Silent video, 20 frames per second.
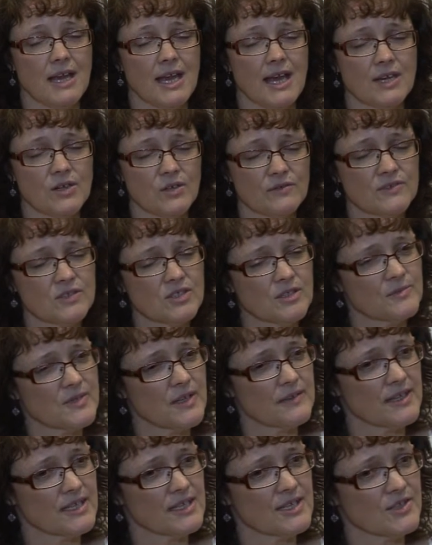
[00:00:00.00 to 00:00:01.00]
And oftentimes
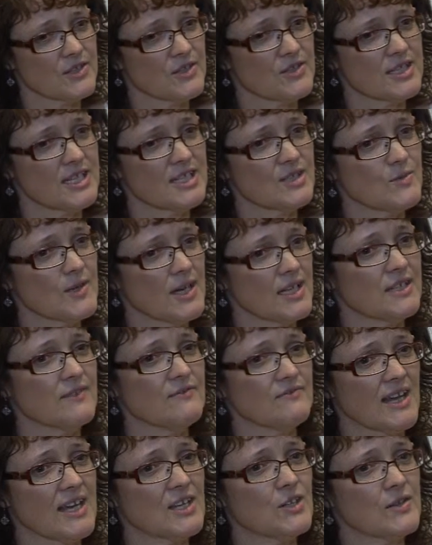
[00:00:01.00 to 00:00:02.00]
I think as OTs we
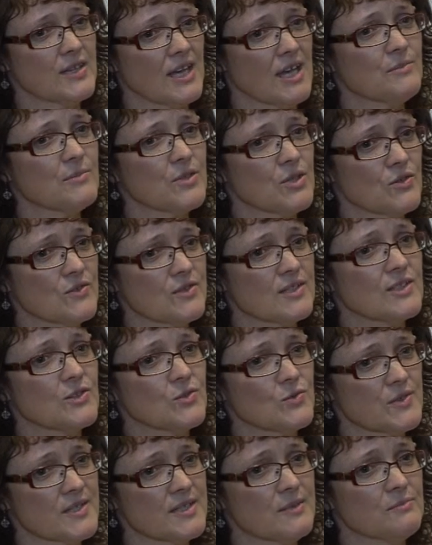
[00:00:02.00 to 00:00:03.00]
undervalue that because it
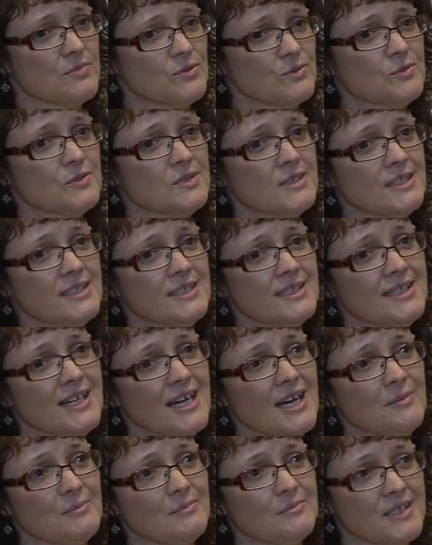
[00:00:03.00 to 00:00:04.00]
looks simple,
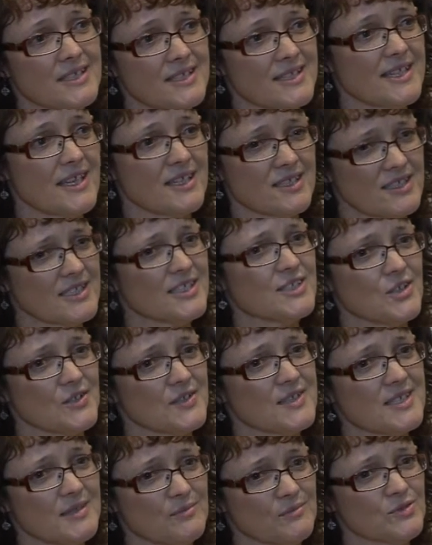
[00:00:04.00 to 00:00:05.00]
but it's actually
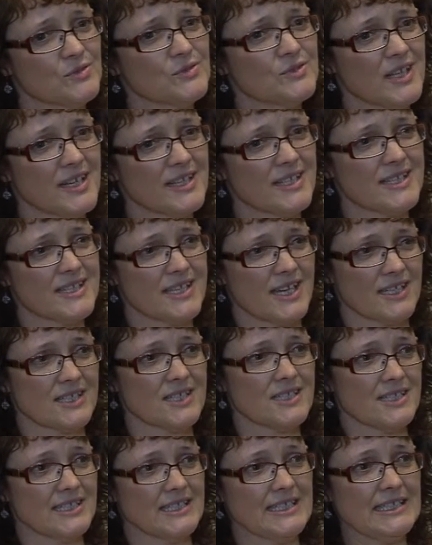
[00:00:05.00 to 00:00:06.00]
not simple, and it's
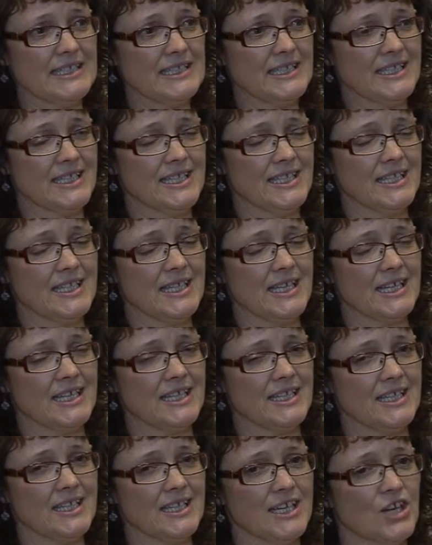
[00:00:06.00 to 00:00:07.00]
actually
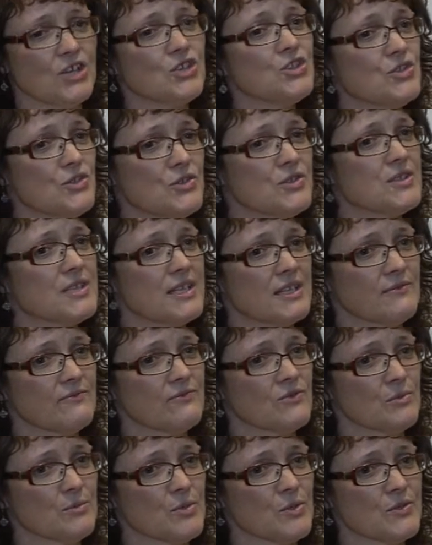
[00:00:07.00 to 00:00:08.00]
a huge thing
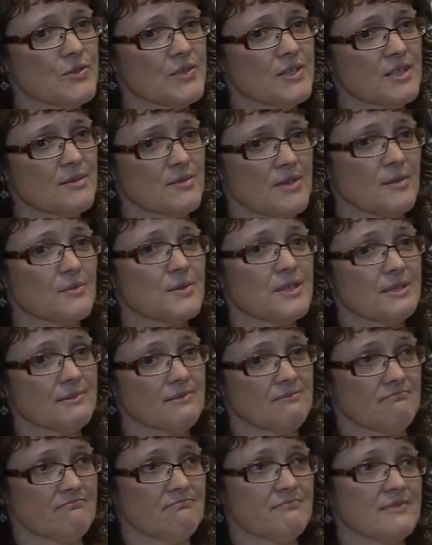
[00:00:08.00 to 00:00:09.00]
for a person to be able
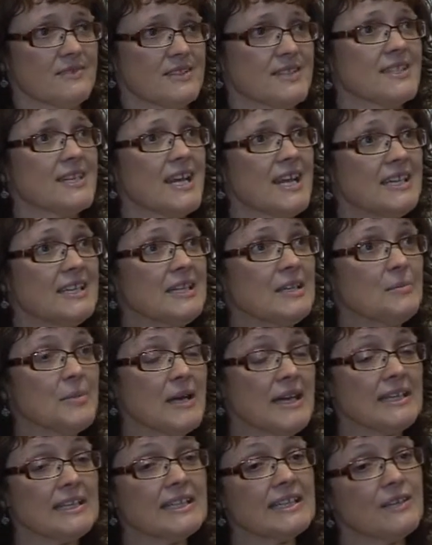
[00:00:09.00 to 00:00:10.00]
to stand
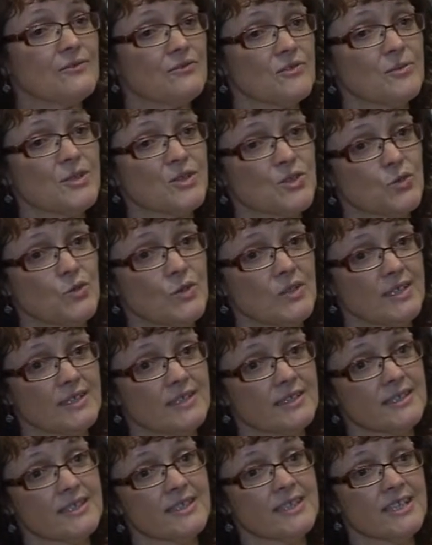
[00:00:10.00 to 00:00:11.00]
independently from the
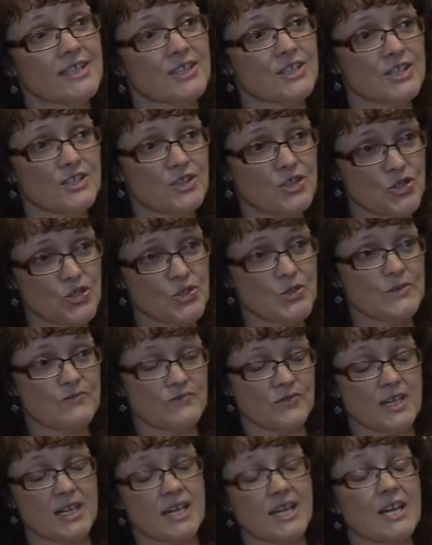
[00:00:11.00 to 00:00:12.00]
toilet. It's huge
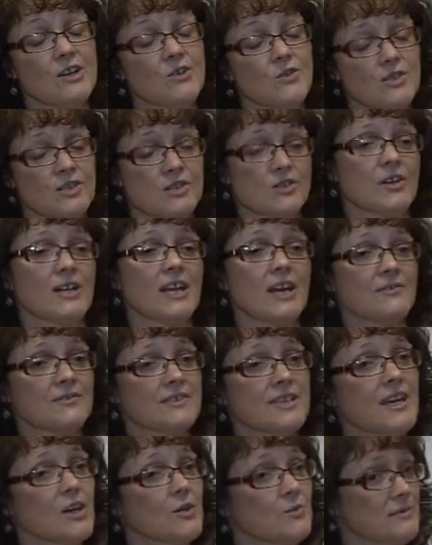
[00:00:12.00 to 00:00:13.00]
for a carer to not have
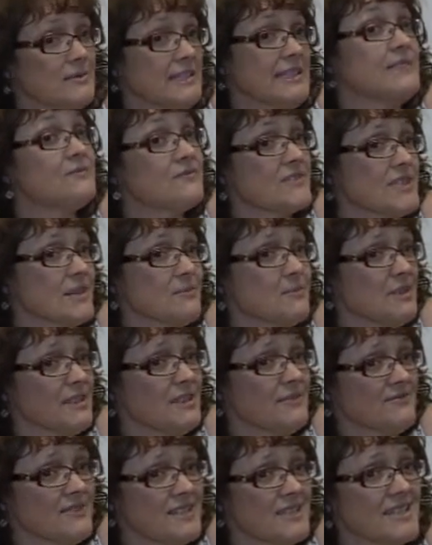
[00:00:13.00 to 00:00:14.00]
to lift
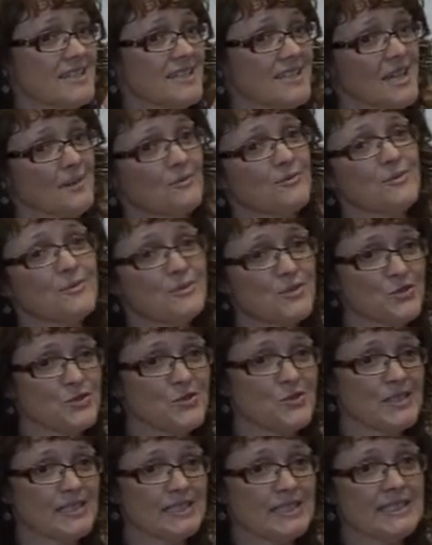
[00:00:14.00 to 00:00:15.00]
somebody physically up from the
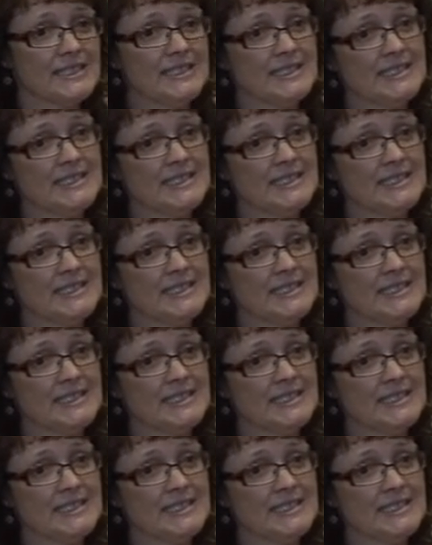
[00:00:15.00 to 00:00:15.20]
toilet.